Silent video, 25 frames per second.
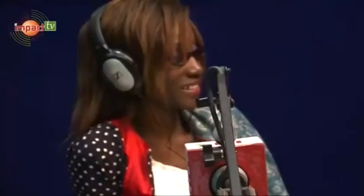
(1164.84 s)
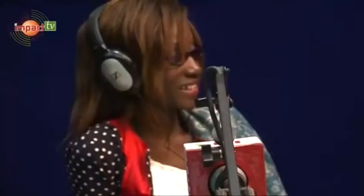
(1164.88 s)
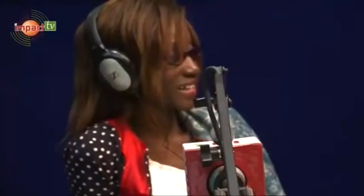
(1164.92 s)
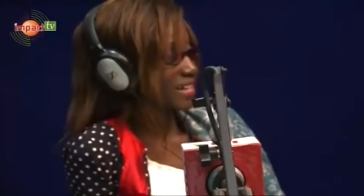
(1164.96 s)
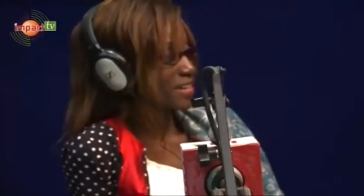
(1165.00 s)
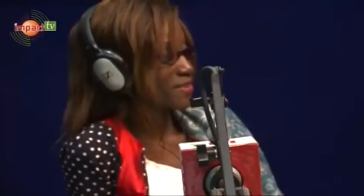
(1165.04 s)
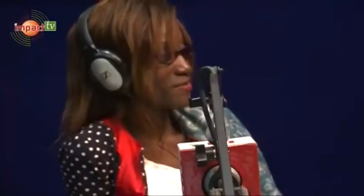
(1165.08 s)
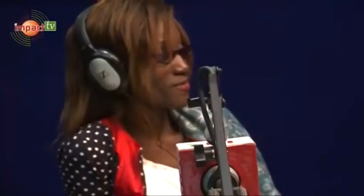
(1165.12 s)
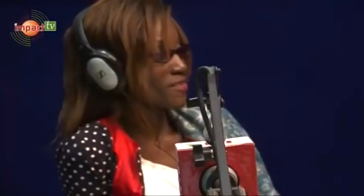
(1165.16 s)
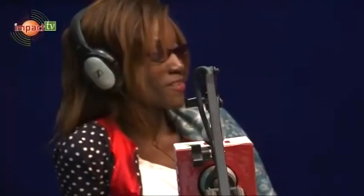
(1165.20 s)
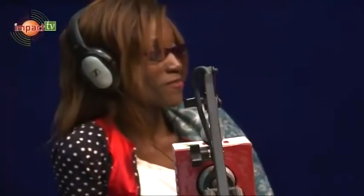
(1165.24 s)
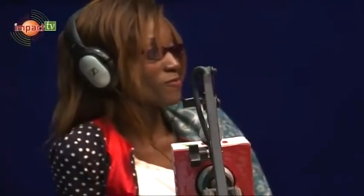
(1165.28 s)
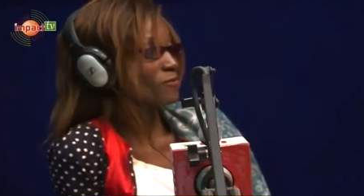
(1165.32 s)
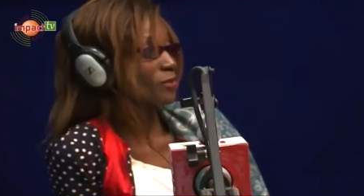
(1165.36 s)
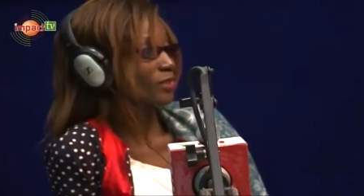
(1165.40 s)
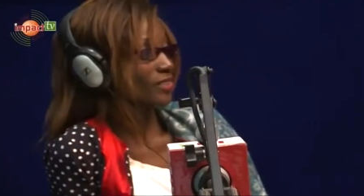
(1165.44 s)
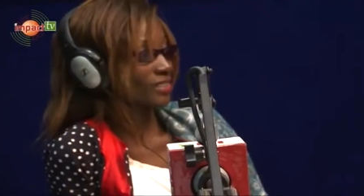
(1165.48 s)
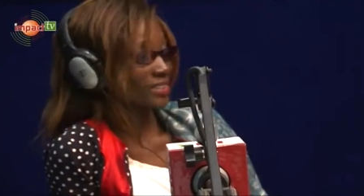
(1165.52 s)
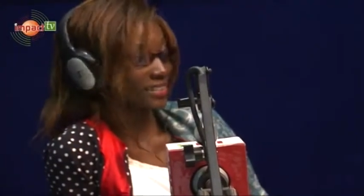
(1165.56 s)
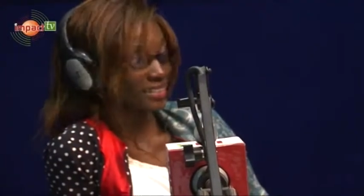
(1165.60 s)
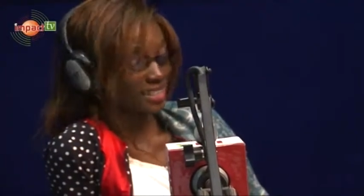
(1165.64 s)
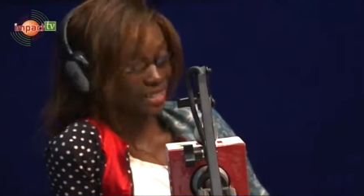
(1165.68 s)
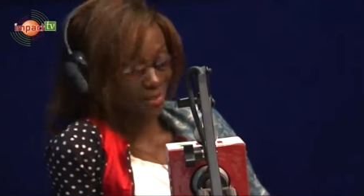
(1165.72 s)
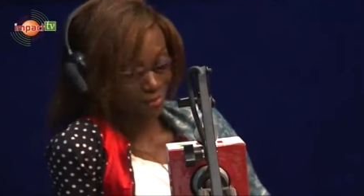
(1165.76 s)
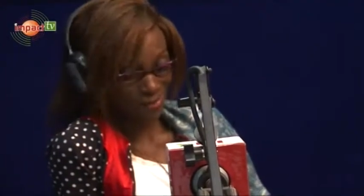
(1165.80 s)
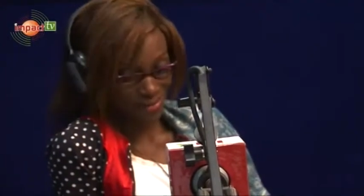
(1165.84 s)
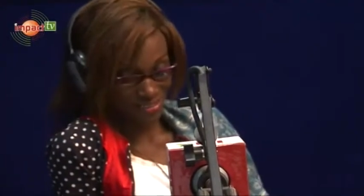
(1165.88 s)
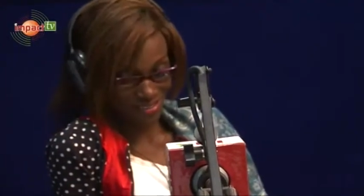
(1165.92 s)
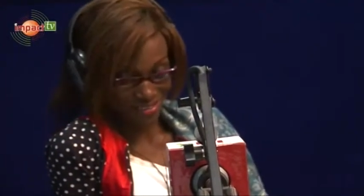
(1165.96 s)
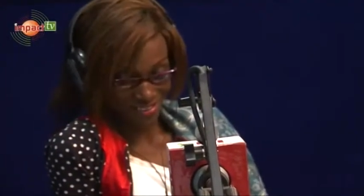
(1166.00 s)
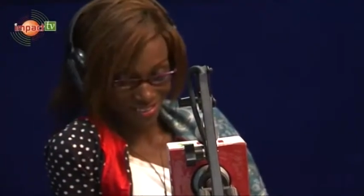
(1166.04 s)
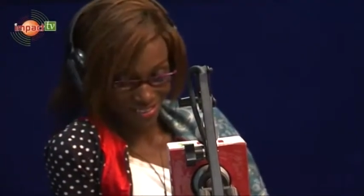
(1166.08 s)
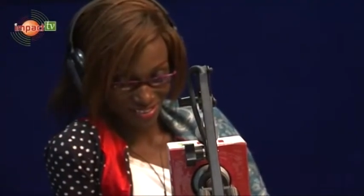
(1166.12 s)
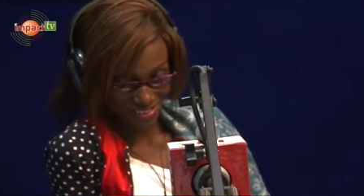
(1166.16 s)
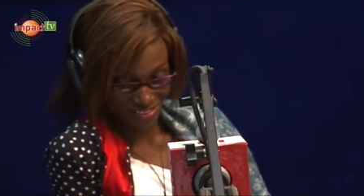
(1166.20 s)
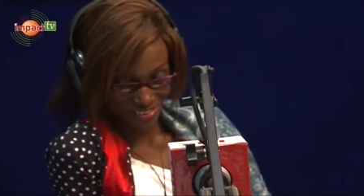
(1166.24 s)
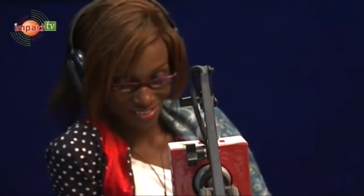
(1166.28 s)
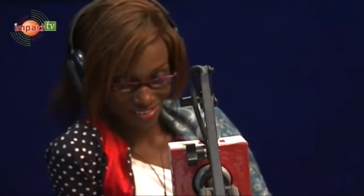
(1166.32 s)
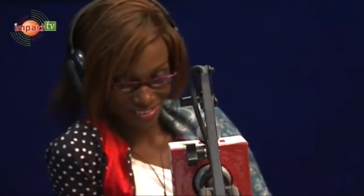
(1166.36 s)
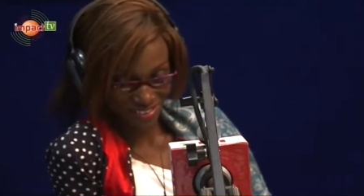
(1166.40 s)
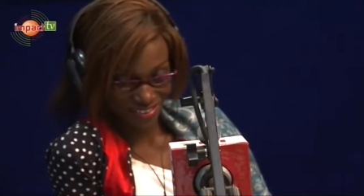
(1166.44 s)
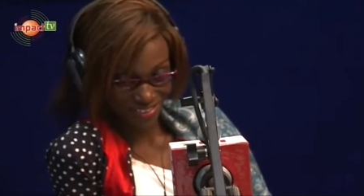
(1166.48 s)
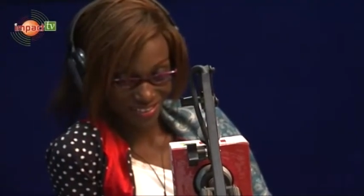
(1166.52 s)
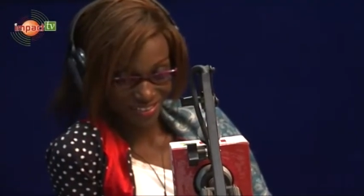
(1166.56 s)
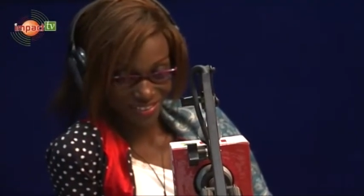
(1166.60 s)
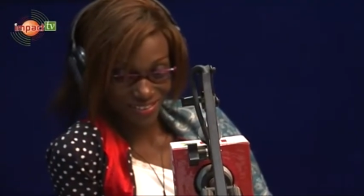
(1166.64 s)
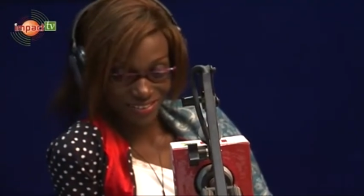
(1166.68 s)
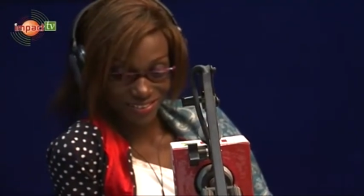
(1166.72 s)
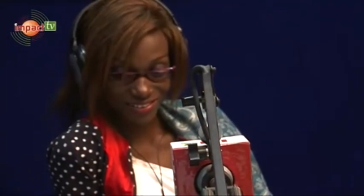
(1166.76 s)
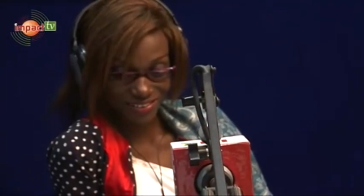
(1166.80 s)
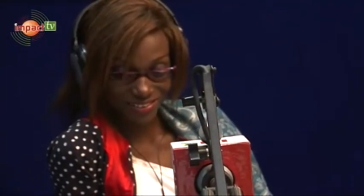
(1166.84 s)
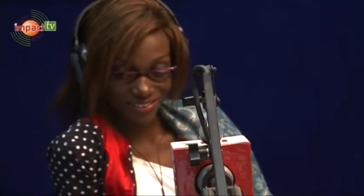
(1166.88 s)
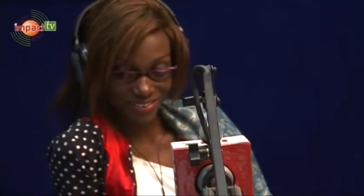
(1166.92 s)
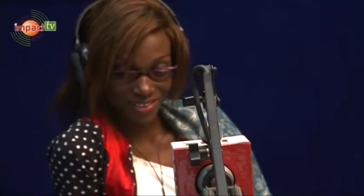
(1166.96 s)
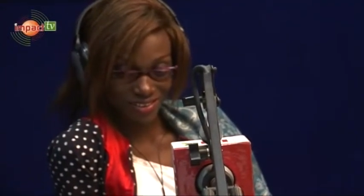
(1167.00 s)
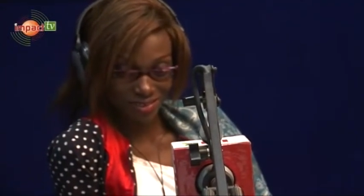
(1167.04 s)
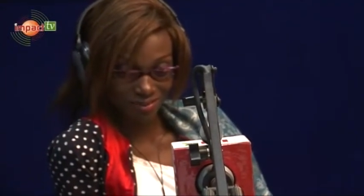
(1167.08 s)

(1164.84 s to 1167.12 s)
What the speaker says: IMF boss came to Nigeria, and